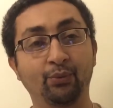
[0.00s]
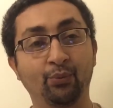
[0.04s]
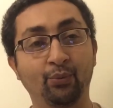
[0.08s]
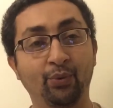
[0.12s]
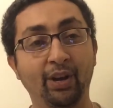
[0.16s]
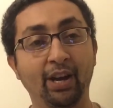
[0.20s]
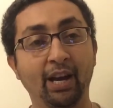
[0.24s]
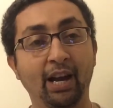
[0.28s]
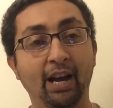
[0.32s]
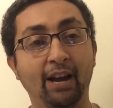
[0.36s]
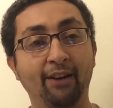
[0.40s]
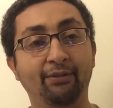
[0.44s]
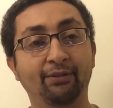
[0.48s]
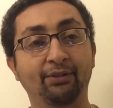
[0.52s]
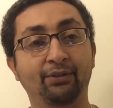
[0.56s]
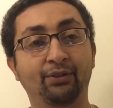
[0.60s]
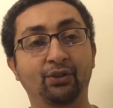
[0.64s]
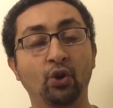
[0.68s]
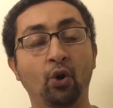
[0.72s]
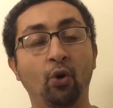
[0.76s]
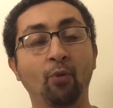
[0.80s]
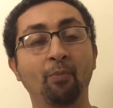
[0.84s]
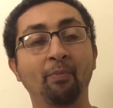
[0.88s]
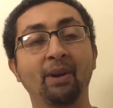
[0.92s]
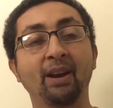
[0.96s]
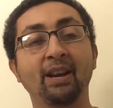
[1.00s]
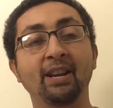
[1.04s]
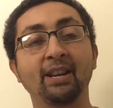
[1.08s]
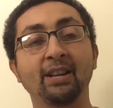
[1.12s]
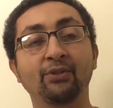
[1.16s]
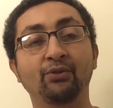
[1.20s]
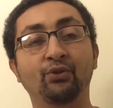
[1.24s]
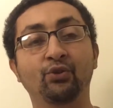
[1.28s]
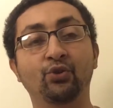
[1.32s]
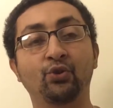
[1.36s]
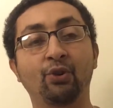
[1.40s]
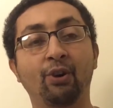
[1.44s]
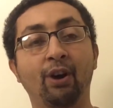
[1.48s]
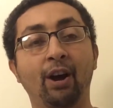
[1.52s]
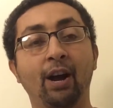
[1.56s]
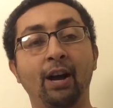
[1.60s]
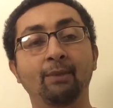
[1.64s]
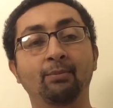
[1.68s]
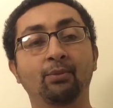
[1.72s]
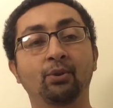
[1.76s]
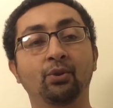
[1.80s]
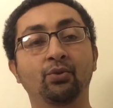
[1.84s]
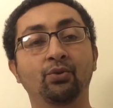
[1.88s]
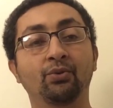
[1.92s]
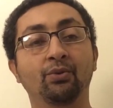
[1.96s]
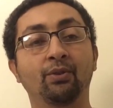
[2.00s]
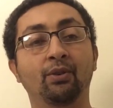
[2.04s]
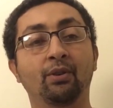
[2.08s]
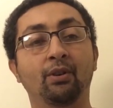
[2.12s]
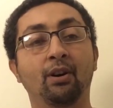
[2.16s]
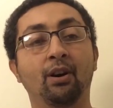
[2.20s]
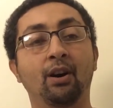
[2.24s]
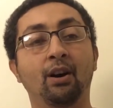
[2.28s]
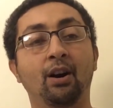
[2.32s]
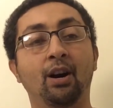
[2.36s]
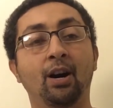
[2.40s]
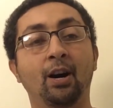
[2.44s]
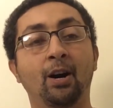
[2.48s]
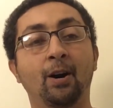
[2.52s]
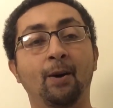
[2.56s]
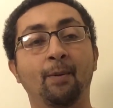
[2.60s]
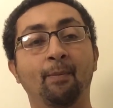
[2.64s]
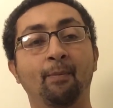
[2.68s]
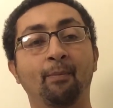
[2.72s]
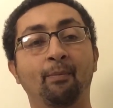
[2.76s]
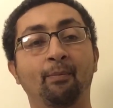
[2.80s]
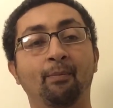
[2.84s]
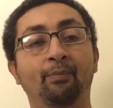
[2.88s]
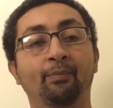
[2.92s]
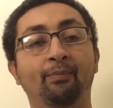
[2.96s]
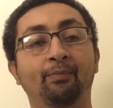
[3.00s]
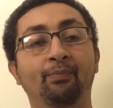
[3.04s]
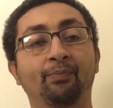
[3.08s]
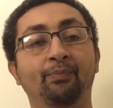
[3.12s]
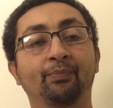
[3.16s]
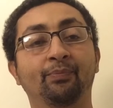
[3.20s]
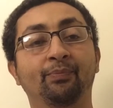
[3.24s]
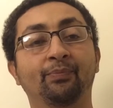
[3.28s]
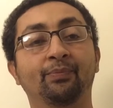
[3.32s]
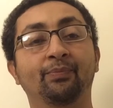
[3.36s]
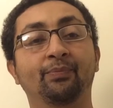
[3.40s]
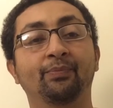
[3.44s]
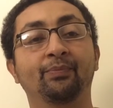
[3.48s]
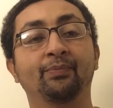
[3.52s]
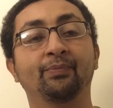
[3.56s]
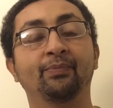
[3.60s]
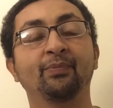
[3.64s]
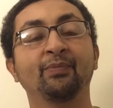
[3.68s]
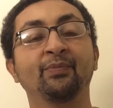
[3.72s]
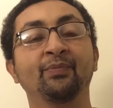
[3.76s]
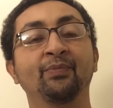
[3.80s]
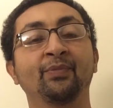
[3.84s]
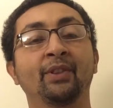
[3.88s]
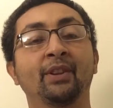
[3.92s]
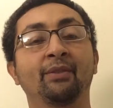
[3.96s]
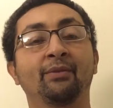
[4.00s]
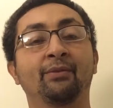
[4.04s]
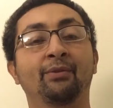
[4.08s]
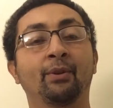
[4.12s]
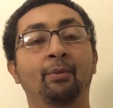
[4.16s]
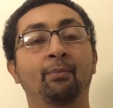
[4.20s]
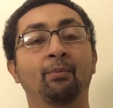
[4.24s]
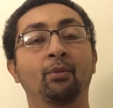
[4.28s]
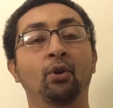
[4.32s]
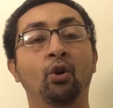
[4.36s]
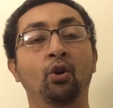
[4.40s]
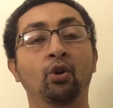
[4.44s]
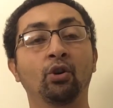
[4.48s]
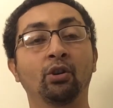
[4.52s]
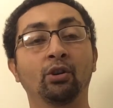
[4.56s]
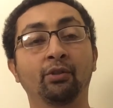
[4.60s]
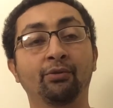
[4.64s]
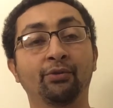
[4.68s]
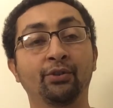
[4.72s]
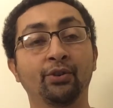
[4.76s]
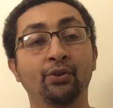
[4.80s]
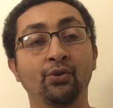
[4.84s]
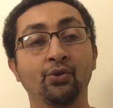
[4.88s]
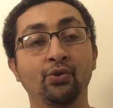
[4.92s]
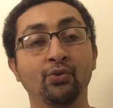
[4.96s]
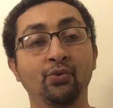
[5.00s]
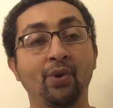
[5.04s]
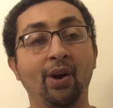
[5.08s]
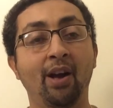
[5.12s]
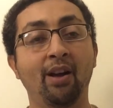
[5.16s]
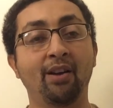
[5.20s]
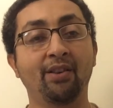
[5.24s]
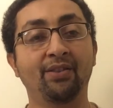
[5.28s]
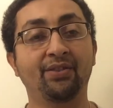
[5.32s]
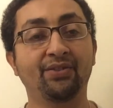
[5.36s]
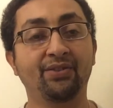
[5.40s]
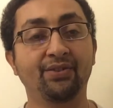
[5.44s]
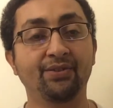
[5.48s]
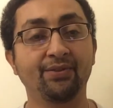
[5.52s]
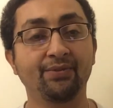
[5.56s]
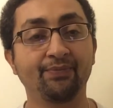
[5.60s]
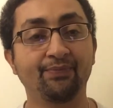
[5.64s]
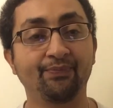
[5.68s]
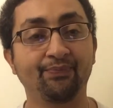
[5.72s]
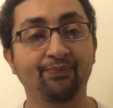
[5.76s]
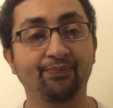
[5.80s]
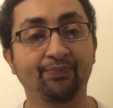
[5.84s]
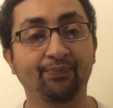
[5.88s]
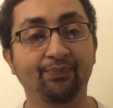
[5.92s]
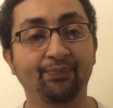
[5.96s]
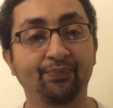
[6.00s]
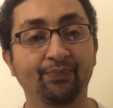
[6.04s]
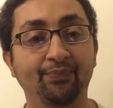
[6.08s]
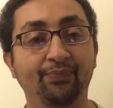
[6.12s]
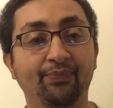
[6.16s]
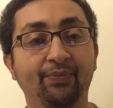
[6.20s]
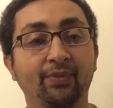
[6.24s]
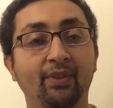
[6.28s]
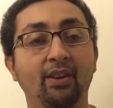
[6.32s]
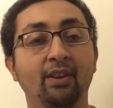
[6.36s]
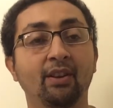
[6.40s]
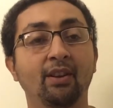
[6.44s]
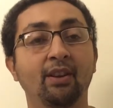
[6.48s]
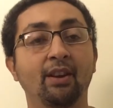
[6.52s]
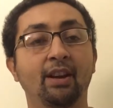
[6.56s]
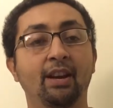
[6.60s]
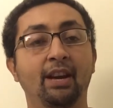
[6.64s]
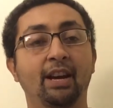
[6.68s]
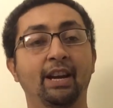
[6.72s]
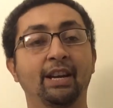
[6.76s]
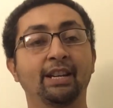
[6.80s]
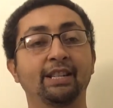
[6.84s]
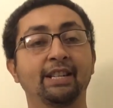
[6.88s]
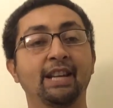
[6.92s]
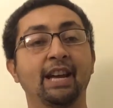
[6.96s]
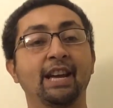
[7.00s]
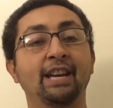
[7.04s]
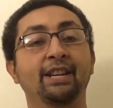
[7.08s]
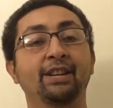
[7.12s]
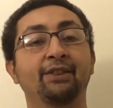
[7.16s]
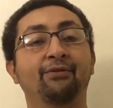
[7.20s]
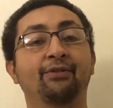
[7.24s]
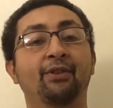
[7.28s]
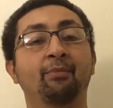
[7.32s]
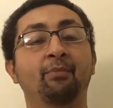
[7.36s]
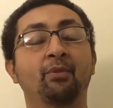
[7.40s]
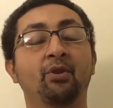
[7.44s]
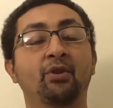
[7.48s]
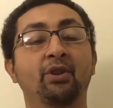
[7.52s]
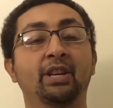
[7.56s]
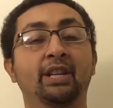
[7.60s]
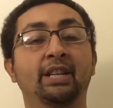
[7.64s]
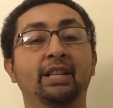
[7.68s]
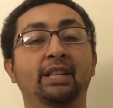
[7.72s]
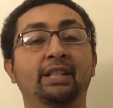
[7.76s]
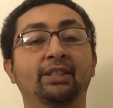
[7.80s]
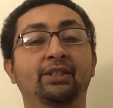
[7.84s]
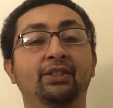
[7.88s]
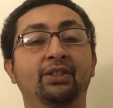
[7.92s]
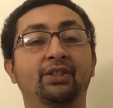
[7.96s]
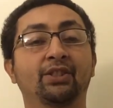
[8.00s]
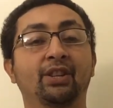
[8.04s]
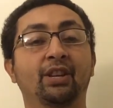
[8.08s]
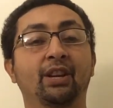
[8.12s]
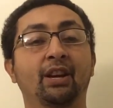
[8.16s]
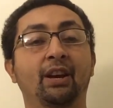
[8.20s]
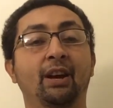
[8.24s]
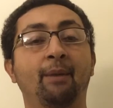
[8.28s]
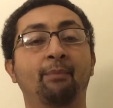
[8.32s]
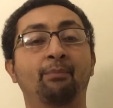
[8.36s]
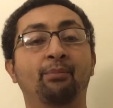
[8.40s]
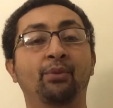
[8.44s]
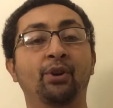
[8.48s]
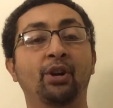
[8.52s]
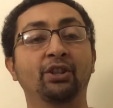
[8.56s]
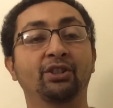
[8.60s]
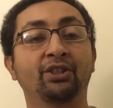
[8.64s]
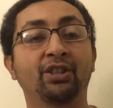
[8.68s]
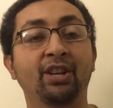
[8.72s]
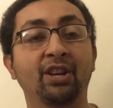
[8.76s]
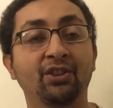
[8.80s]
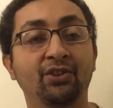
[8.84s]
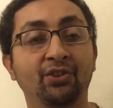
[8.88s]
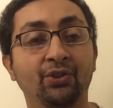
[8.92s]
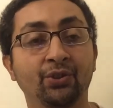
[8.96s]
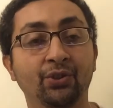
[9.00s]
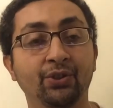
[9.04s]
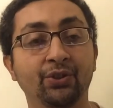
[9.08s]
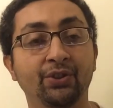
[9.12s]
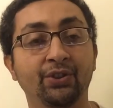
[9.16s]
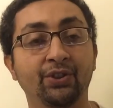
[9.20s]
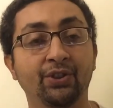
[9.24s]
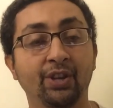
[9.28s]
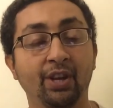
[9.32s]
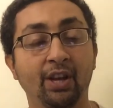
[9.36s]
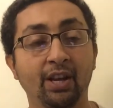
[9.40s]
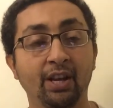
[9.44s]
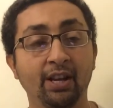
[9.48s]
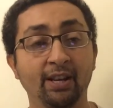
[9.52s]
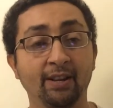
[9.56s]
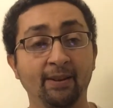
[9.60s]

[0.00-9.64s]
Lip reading: we have so many tribal from all over US and Native Americans protesters